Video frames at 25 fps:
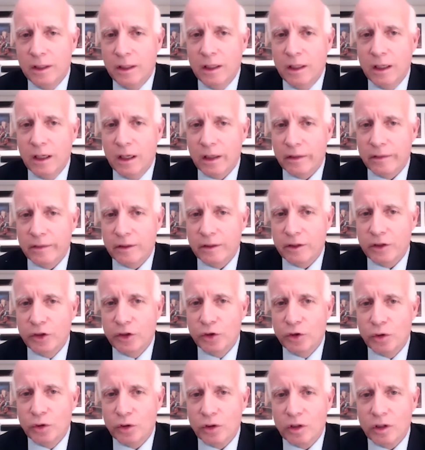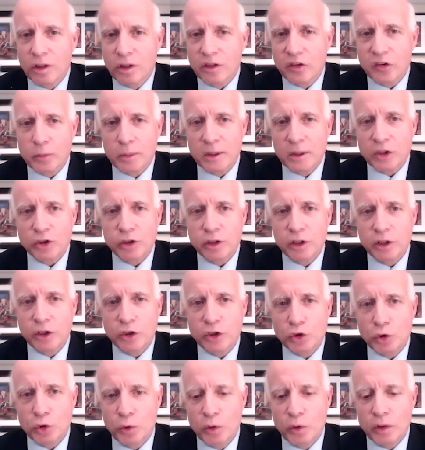I think you're going to especially
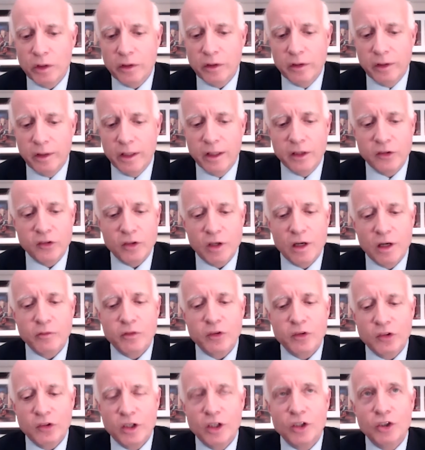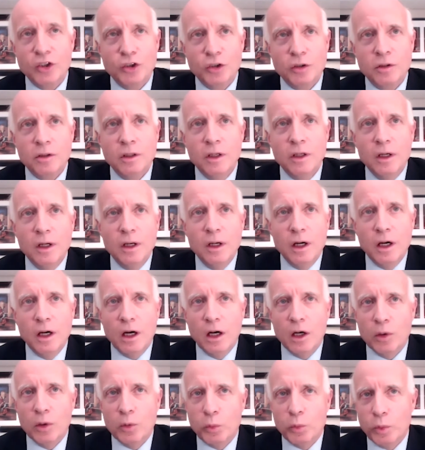enjoy today's conversation
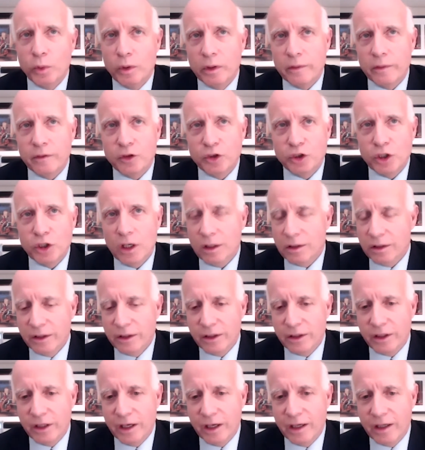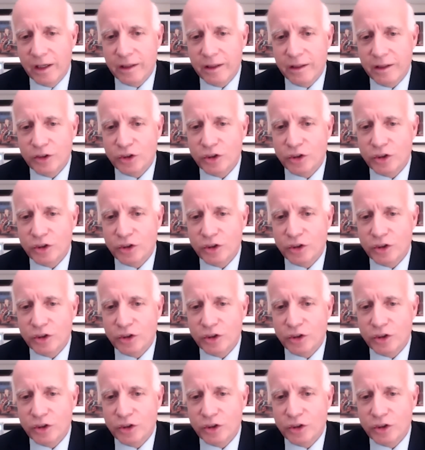with Jia Lynn Yang.